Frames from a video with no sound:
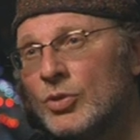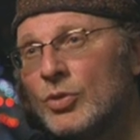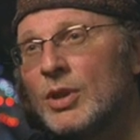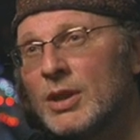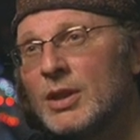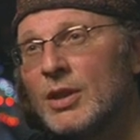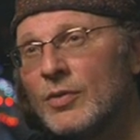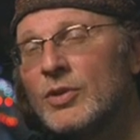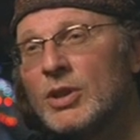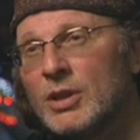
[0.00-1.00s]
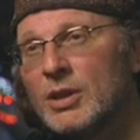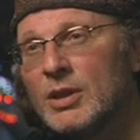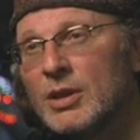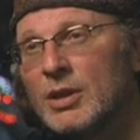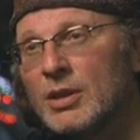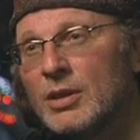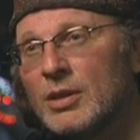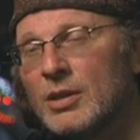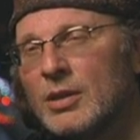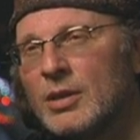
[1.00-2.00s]
Judah, son of Jesus.
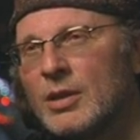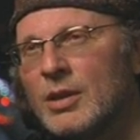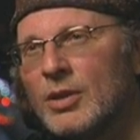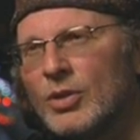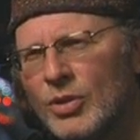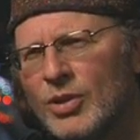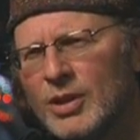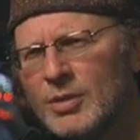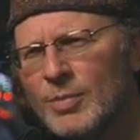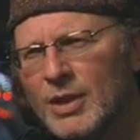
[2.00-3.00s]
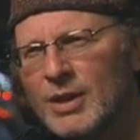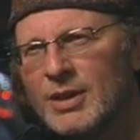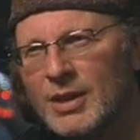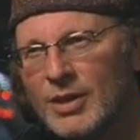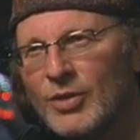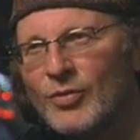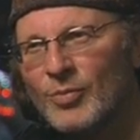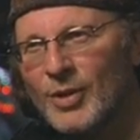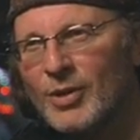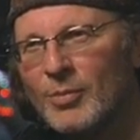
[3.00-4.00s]
Could this be the son of
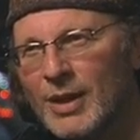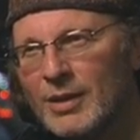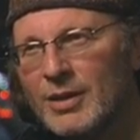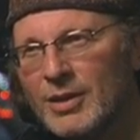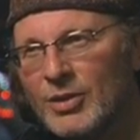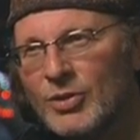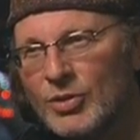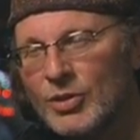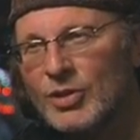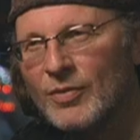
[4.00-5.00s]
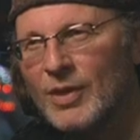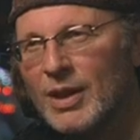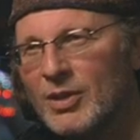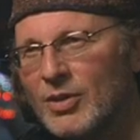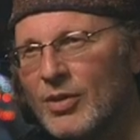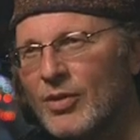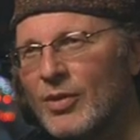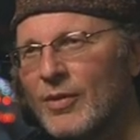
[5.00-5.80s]
Mary Magdalene and Jesus of Nazareth?